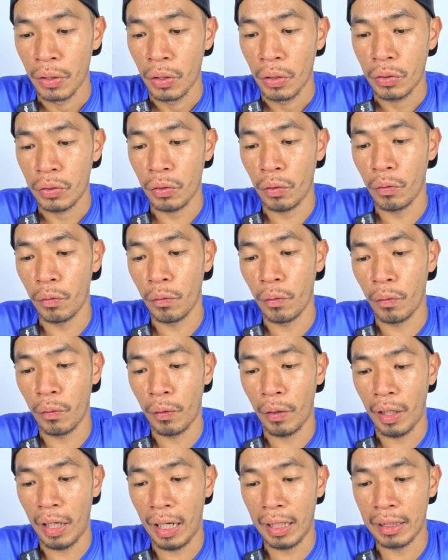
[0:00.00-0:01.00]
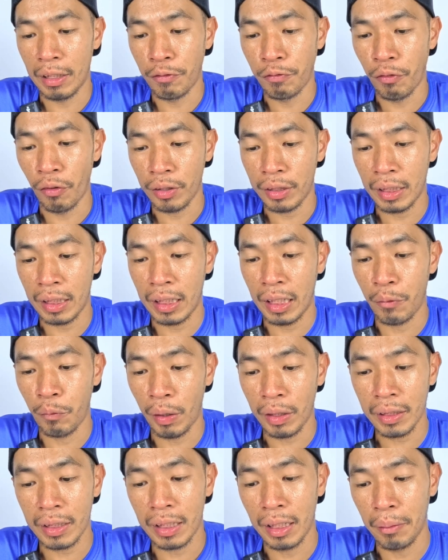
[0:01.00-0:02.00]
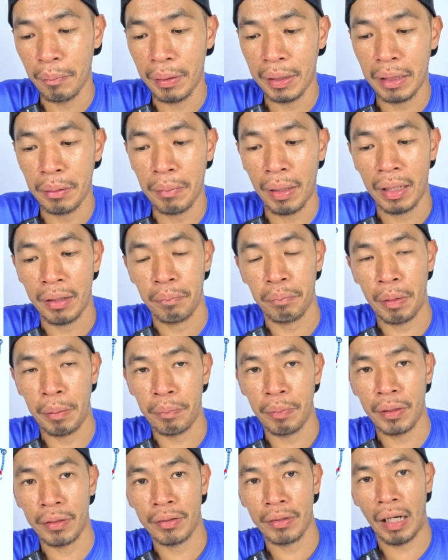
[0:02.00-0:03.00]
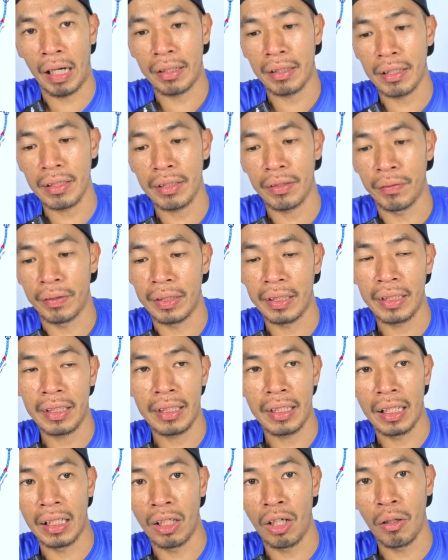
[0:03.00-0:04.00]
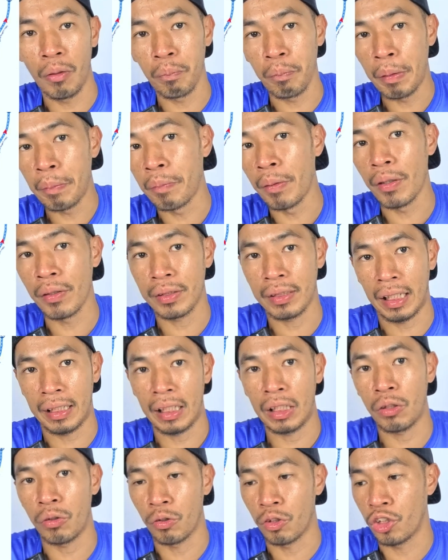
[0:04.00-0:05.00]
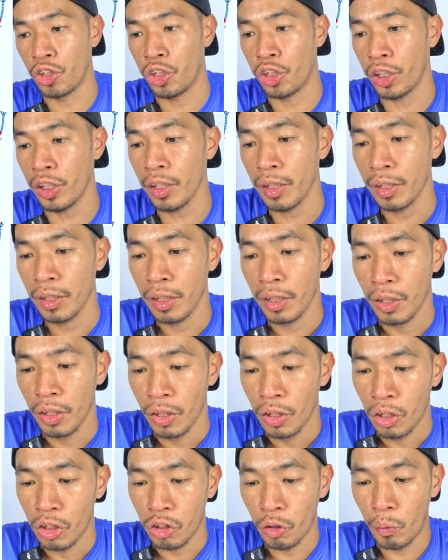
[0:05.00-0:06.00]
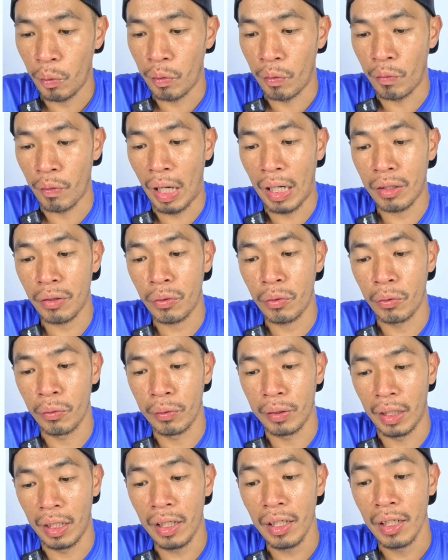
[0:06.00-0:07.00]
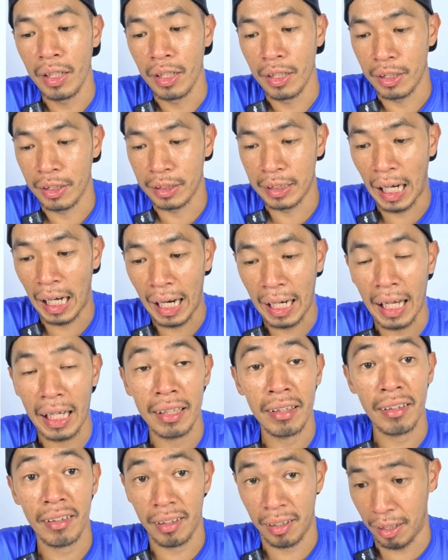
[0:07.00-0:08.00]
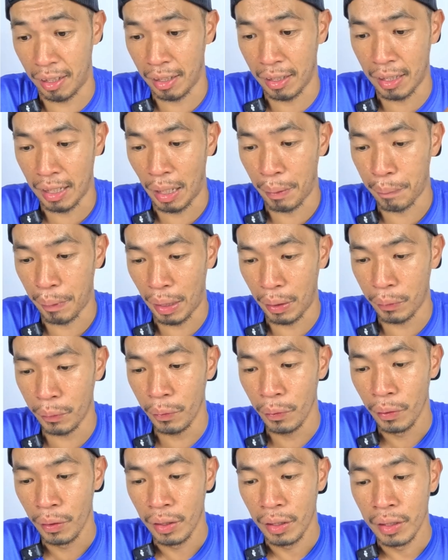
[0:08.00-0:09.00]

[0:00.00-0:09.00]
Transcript: So at the 41km mark, runners already, a lot of people starting to cheer. So we run to the Jalan Kinabalu